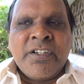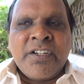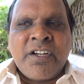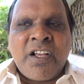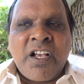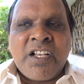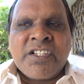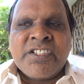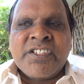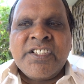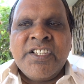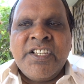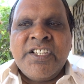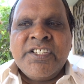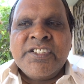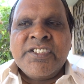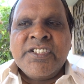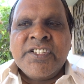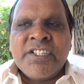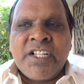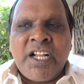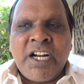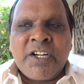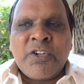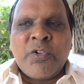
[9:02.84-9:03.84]
task
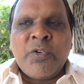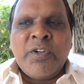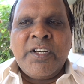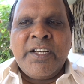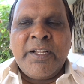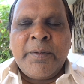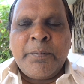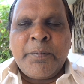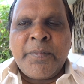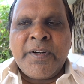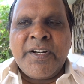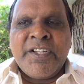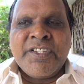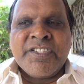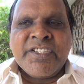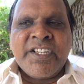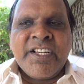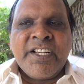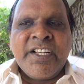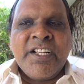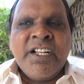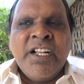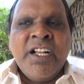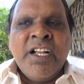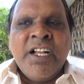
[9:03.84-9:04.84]
is not only
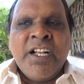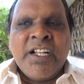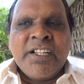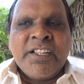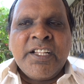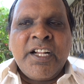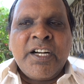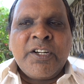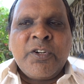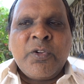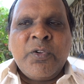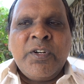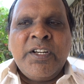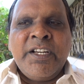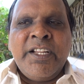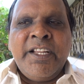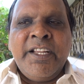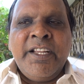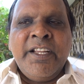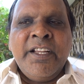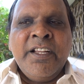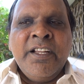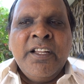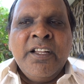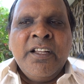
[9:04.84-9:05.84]
preaching, not only